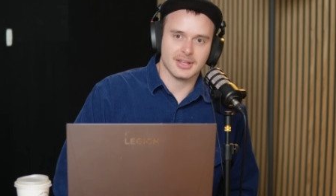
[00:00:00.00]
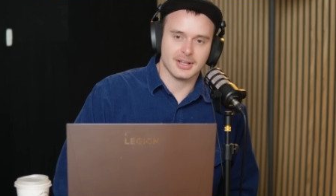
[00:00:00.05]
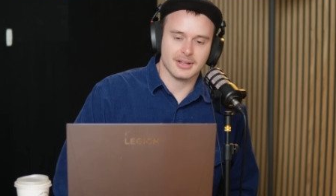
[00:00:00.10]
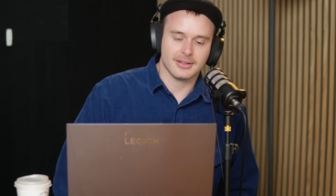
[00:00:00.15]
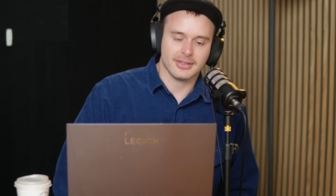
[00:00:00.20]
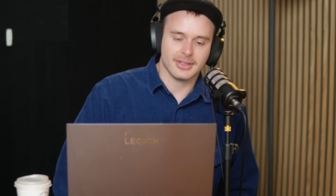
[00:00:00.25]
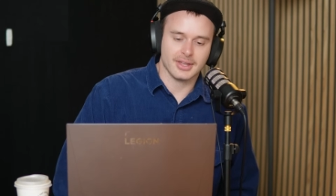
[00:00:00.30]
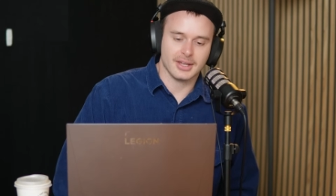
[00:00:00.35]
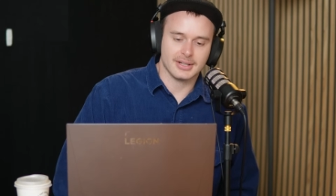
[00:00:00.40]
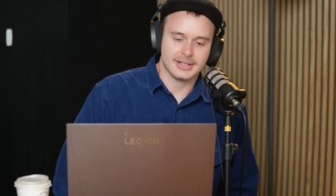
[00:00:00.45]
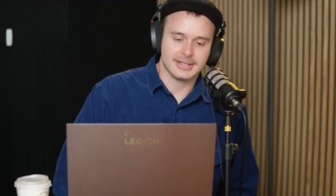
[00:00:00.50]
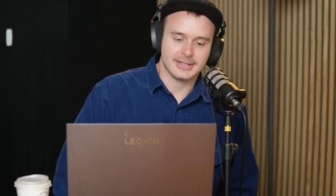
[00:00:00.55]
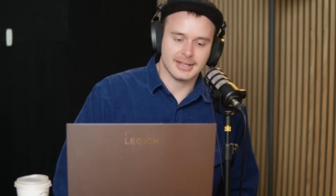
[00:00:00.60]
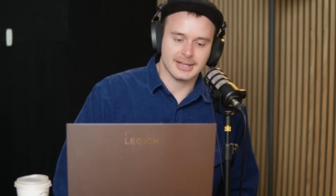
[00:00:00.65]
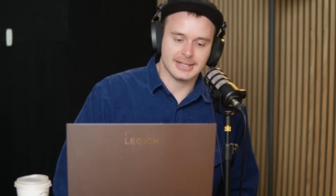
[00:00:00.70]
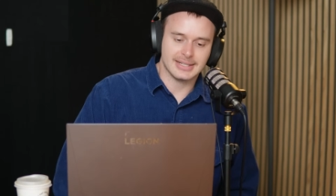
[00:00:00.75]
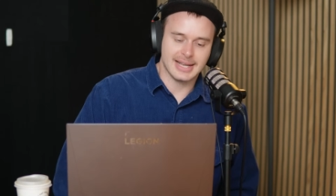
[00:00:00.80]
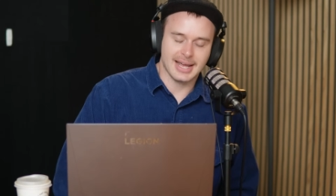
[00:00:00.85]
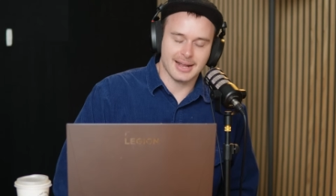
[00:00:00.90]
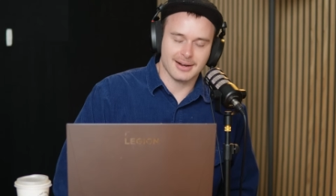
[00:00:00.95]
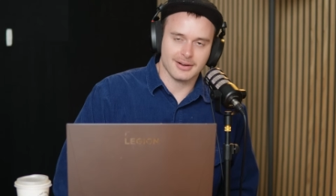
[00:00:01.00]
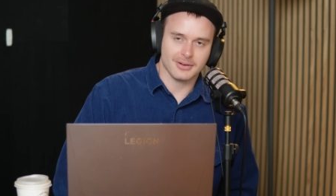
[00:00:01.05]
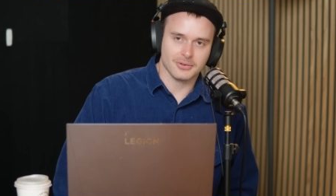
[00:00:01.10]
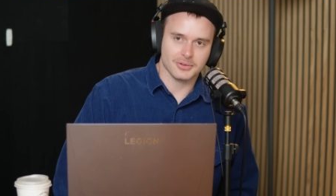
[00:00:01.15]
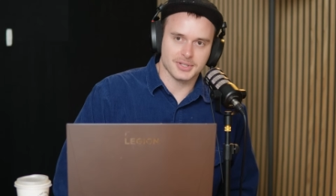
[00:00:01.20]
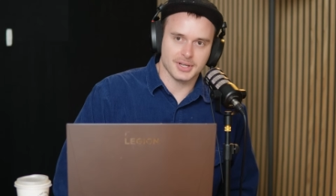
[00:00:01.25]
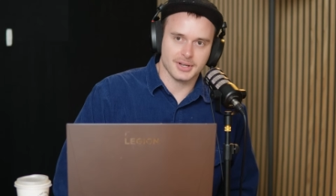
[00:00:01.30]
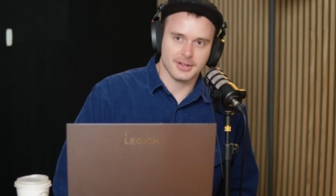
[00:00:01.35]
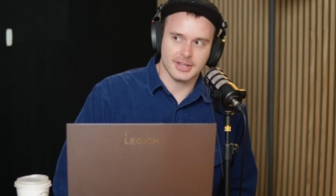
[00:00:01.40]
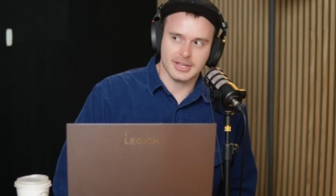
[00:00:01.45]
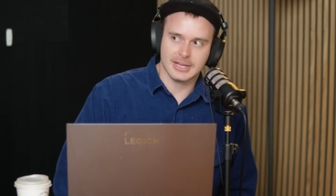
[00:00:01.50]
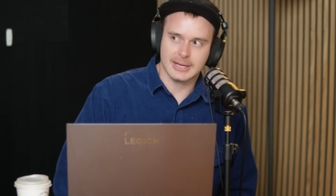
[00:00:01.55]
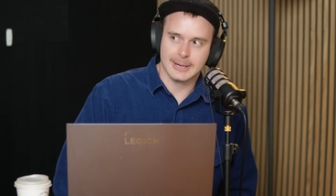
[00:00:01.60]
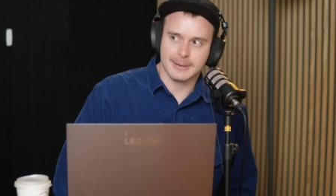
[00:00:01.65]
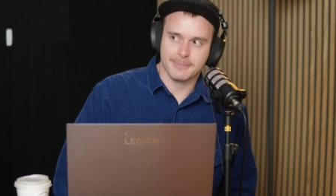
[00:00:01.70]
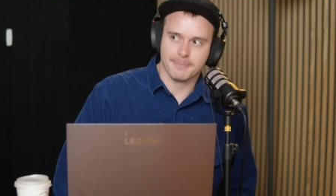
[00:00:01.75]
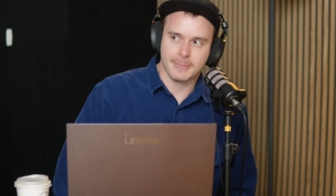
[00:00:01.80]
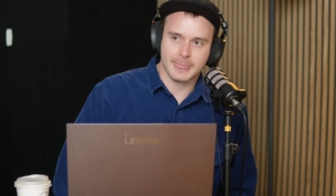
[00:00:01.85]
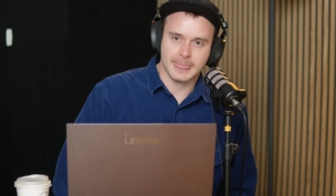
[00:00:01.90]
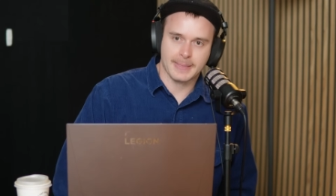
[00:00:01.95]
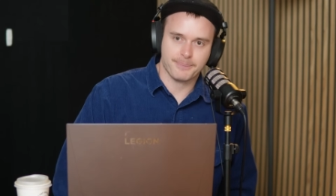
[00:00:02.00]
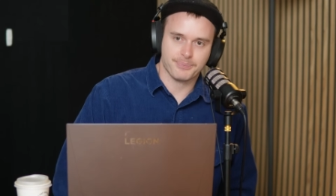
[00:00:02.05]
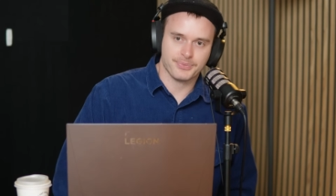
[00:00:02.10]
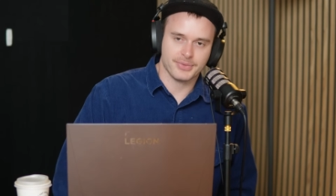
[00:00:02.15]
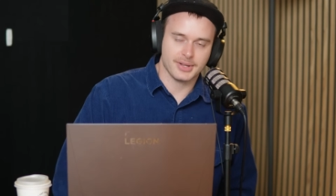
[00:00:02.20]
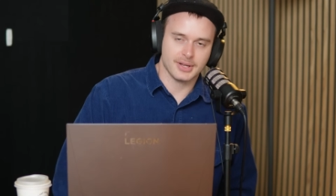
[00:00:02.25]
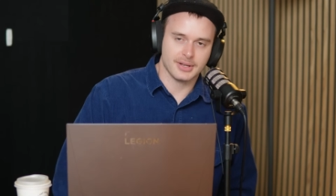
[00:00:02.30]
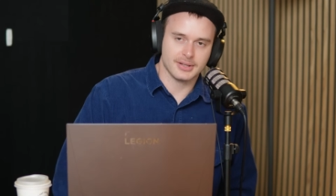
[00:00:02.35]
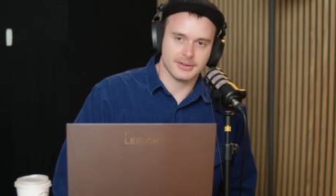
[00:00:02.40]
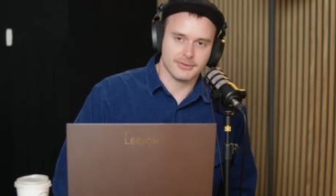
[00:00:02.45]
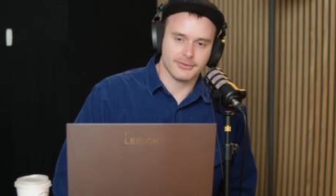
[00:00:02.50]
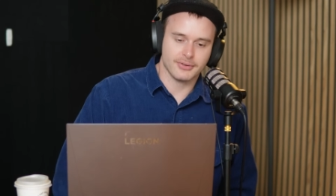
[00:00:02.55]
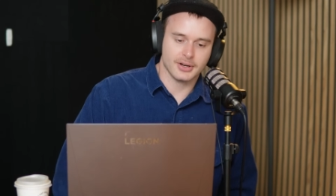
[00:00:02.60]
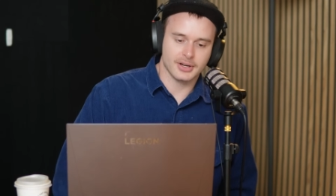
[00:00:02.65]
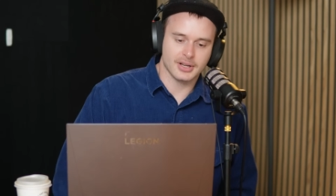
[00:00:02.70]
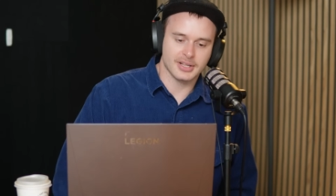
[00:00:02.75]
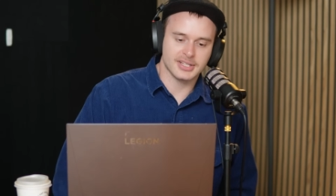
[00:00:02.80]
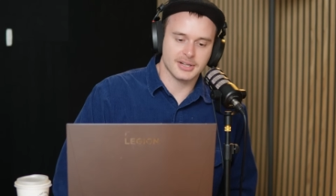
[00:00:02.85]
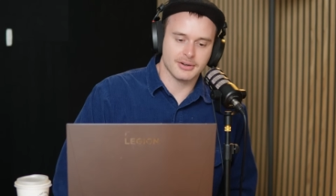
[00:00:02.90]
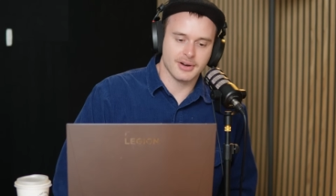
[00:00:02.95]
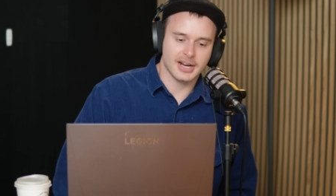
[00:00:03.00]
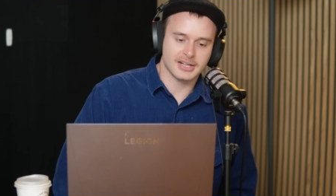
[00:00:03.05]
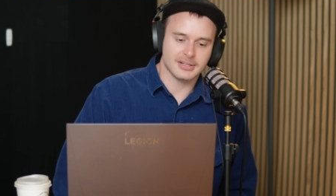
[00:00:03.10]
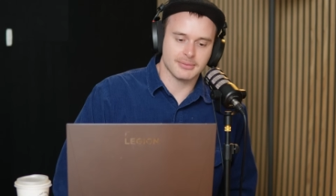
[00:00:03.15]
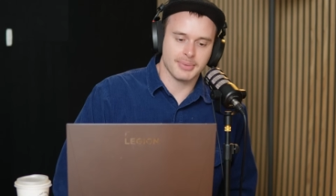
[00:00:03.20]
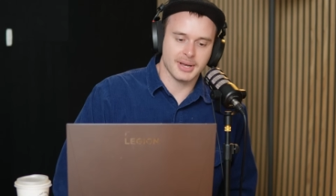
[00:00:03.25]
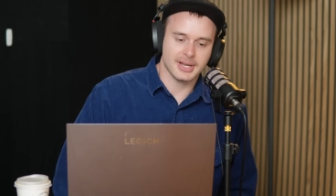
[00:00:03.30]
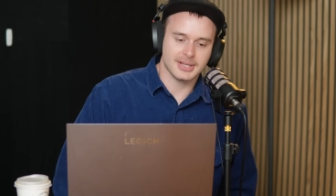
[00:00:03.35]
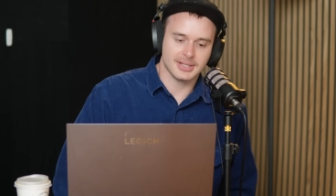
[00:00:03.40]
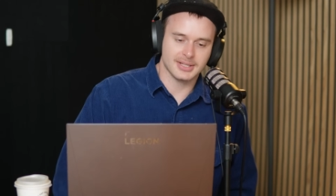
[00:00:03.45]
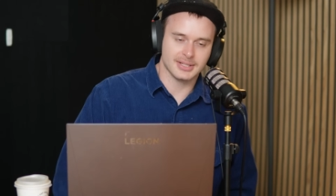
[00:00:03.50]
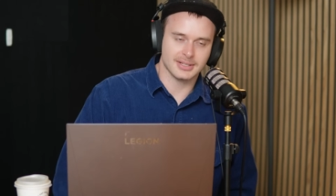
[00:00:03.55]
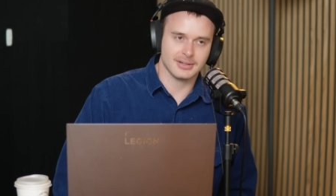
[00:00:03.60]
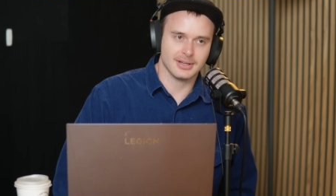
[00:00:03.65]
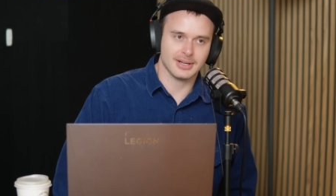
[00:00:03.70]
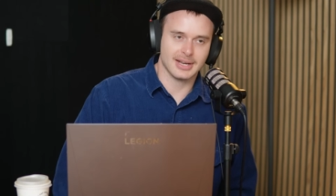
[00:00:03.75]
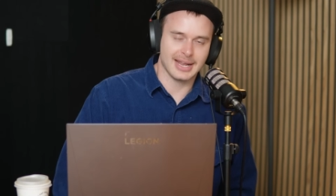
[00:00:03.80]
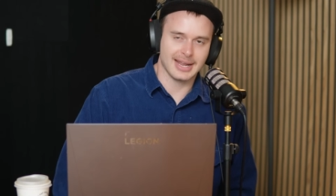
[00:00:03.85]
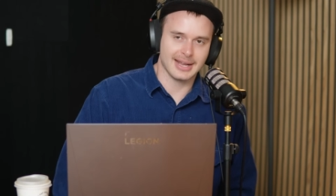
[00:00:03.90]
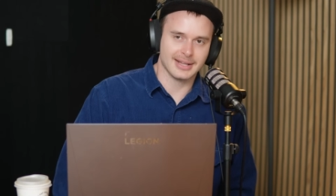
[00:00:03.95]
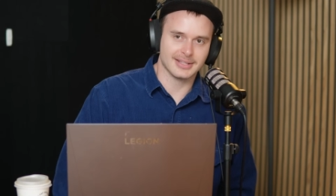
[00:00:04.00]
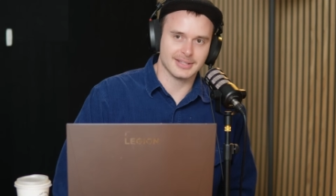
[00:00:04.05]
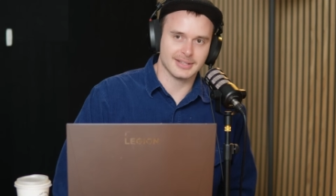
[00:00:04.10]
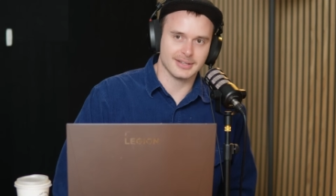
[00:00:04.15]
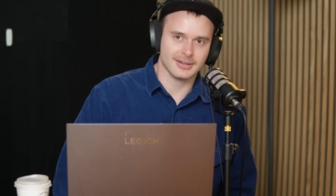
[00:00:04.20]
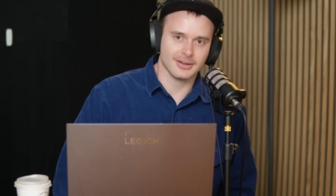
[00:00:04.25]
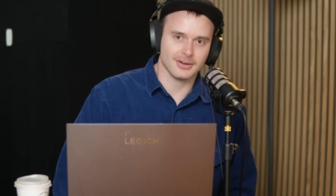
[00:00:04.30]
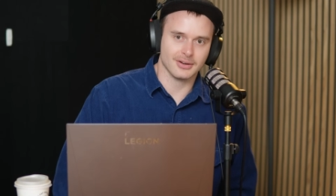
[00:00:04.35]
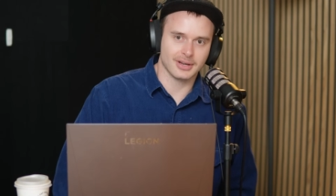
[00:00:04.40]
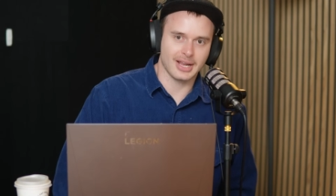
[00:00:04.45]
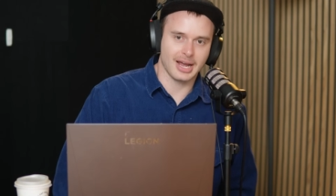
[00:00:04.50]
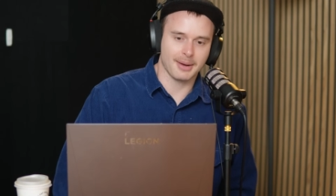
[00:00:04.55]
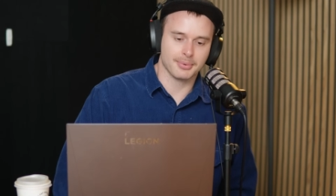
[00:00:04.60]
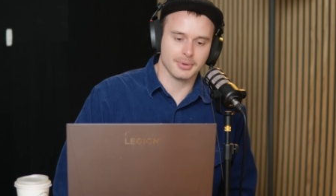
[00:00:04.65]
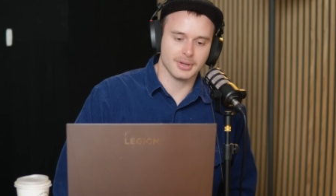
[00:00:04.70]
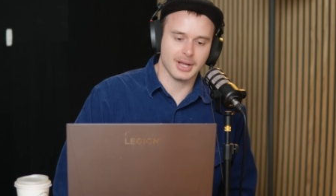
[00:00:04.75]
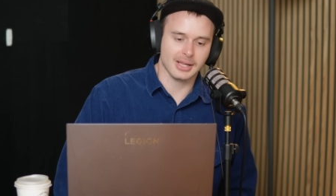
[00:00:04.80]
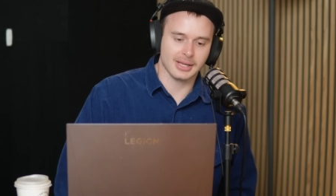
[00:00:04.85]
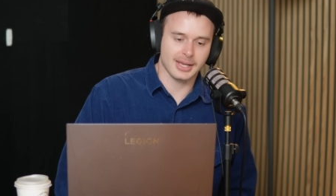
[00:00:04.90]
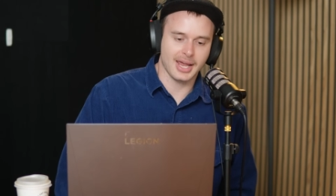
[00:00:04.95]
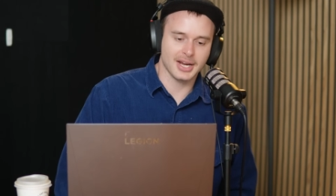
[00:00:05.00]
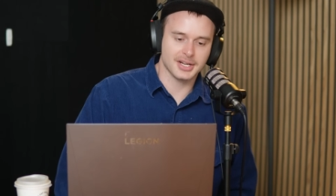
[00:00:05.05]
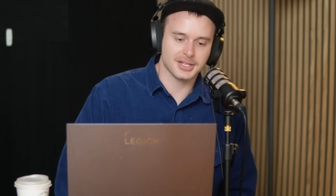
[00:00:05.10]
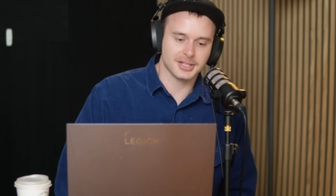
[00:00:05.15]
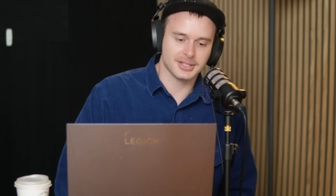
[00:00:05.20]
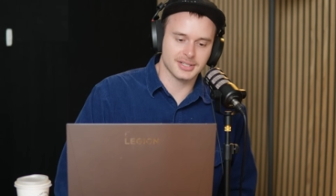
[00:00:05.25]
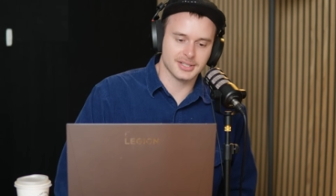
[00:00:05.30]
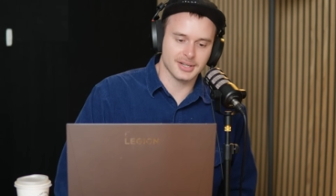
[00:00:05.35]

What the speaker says: the debt and also the deferred consideration pieces, it hits your capital allocation.